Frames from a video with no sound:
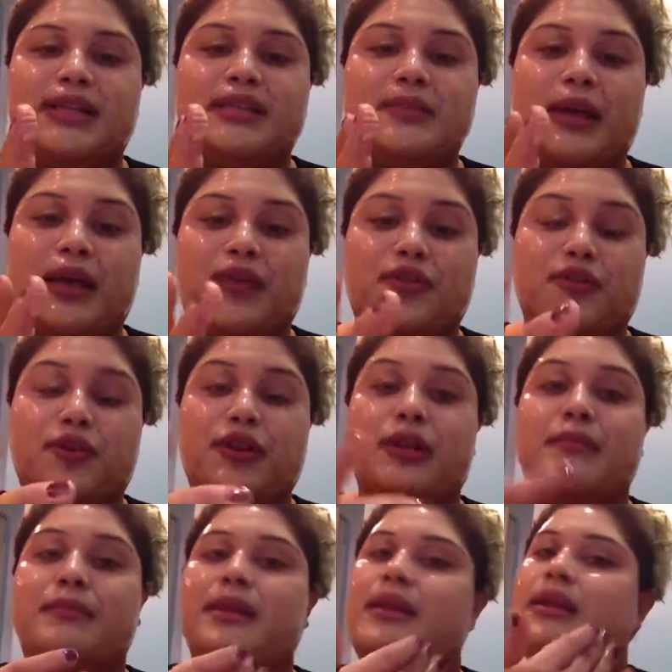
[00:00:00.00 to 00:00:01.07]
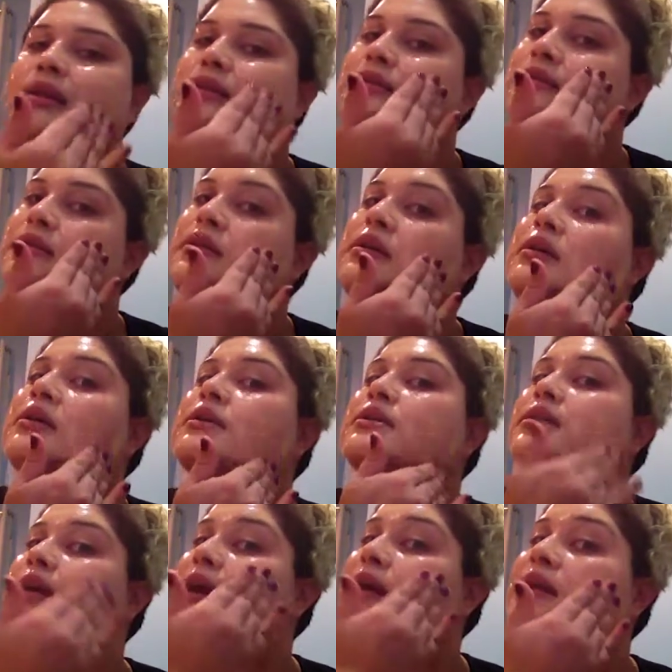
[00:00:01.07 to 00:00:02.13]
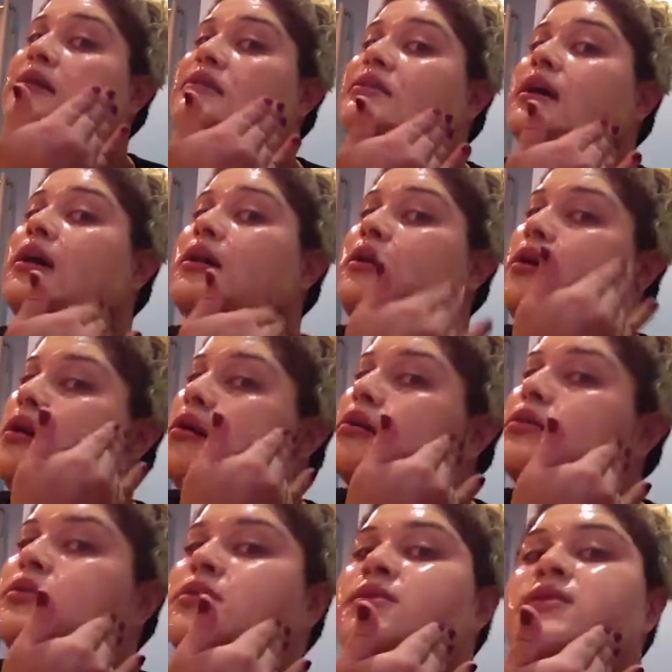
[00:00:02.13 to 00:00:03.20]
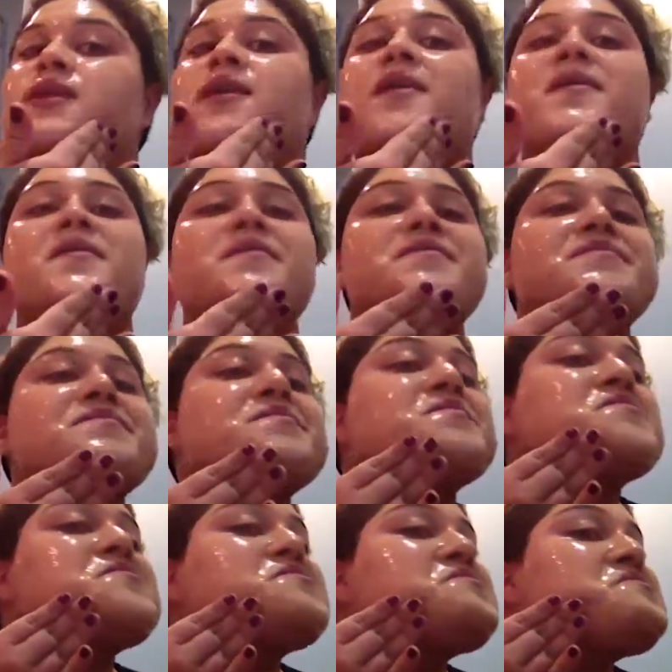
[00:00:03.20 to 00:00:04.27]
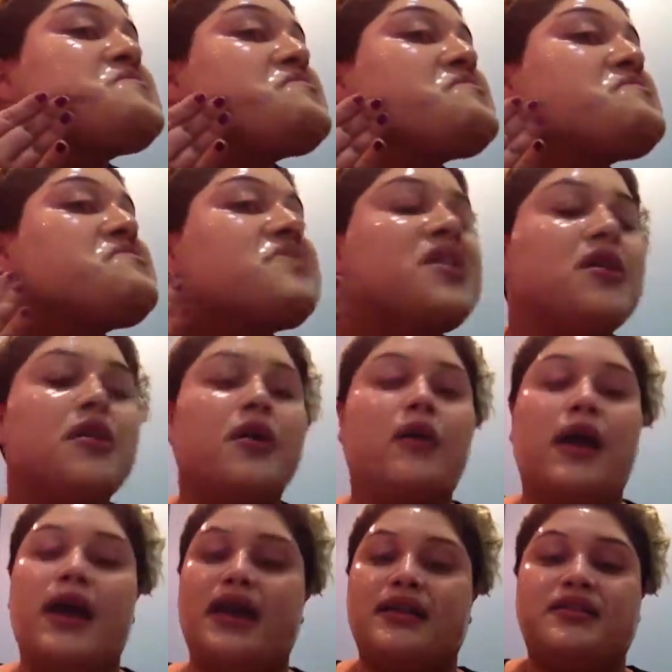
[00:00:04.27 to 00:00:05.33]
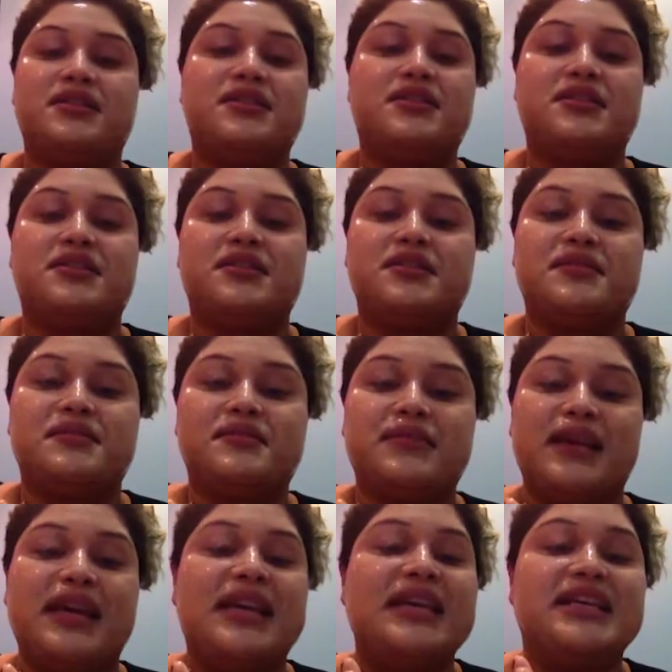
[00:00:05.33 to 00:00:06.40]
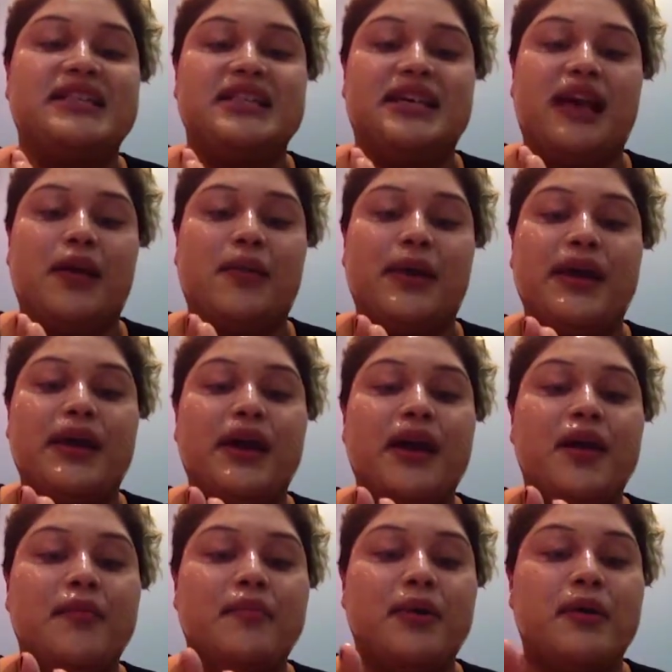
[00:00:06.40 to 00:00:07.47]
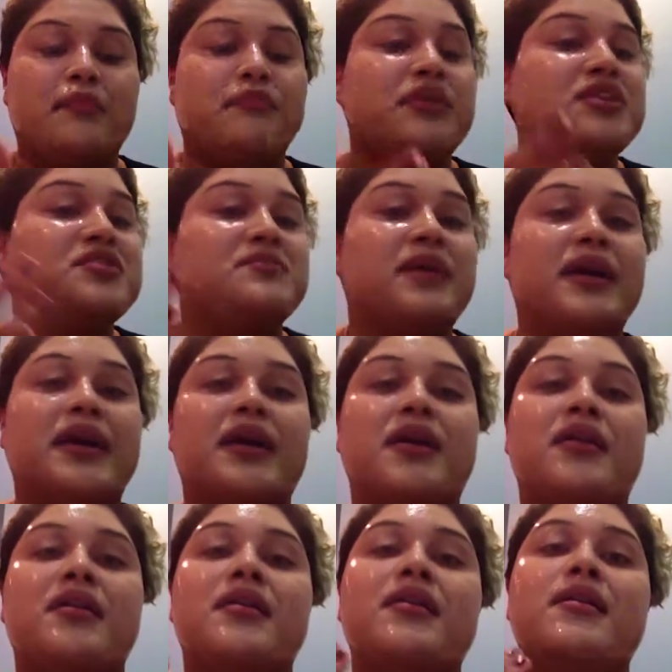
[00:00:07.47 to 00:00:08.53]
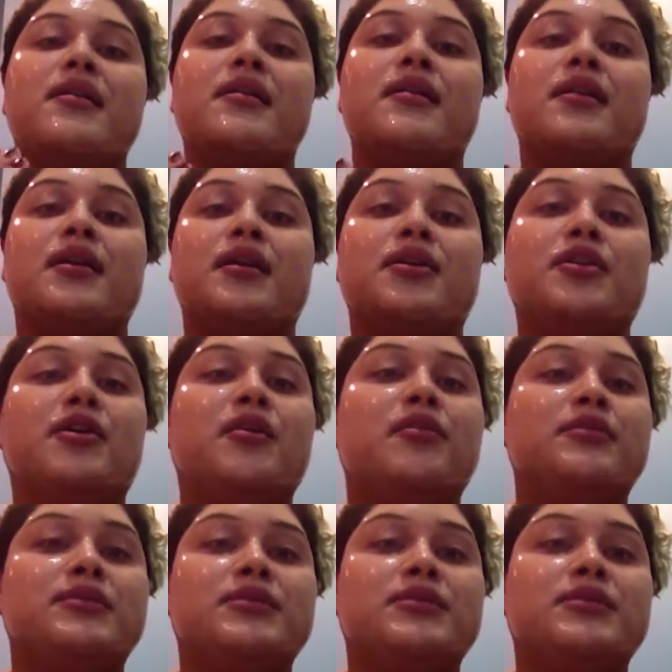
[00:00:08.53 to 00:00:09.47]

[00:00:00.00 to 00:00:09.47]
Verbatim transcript: so much work. It takes me like 30 minutes to get it done. So, you know, I just easy. I wake up, brush my hair,